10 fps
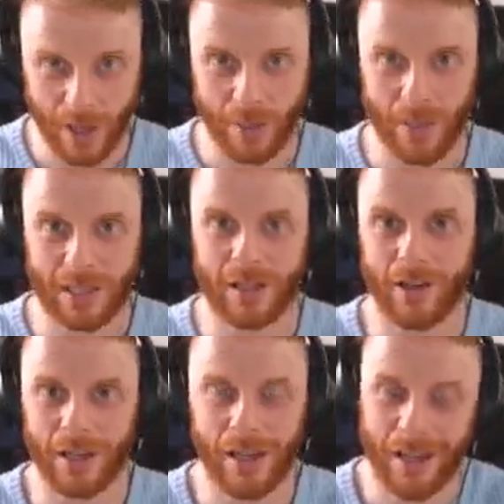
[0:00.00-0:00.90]
Best of
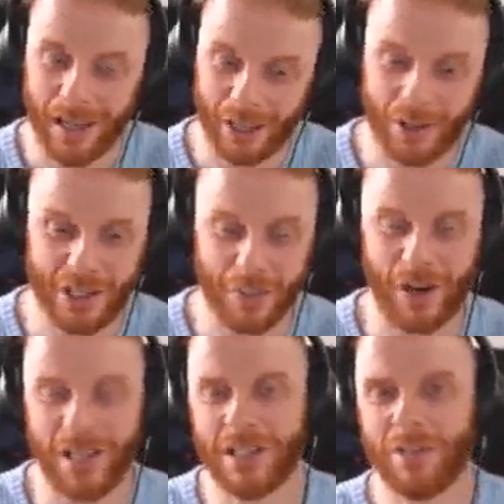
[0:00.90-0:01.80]
luck. Increase your
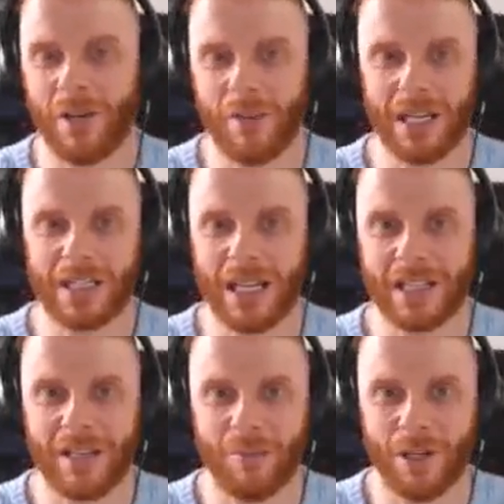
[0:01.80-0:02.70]
prices when it makes
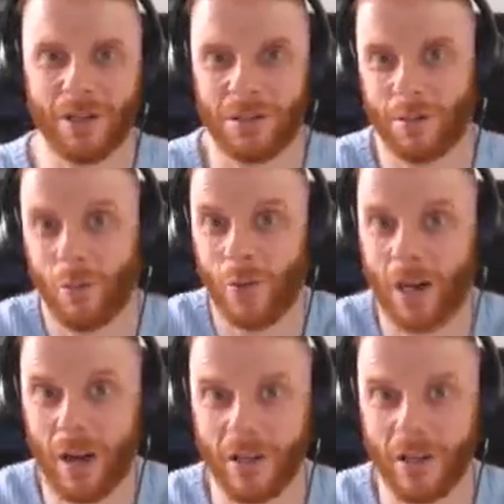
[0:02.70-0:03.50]
sense, because why not?